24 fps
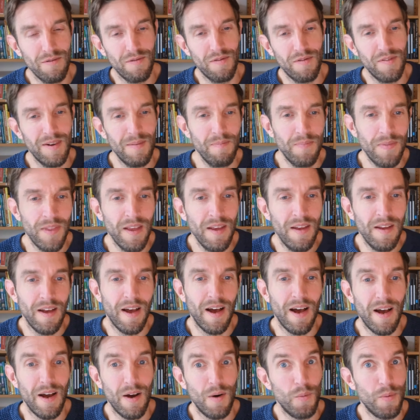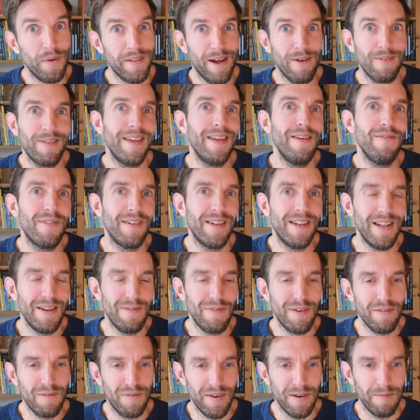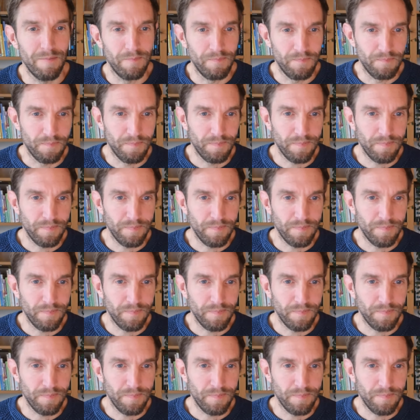Vim uh, without even leaving Vim.